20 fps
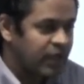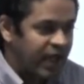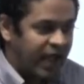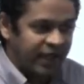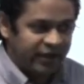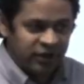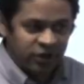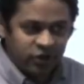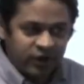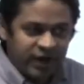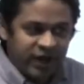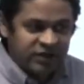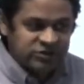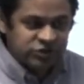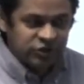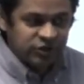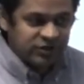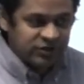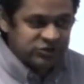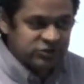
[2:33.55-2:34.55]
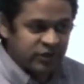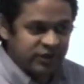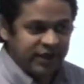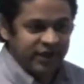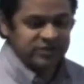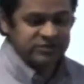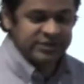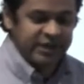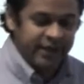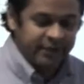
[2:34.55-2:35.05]
And they're going to ask you this on
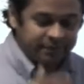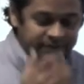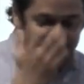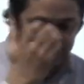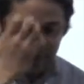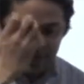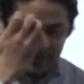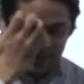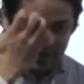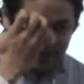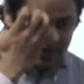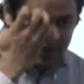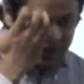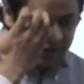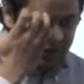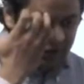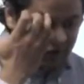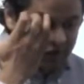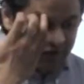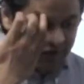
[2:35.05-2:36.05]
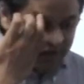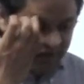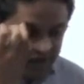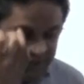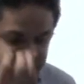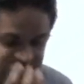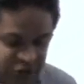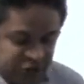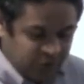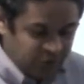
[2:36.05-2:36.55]
the exam. They're going to
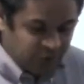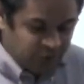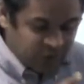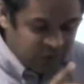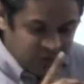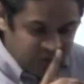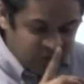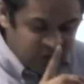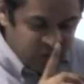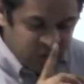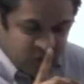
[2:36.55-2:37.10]
ask you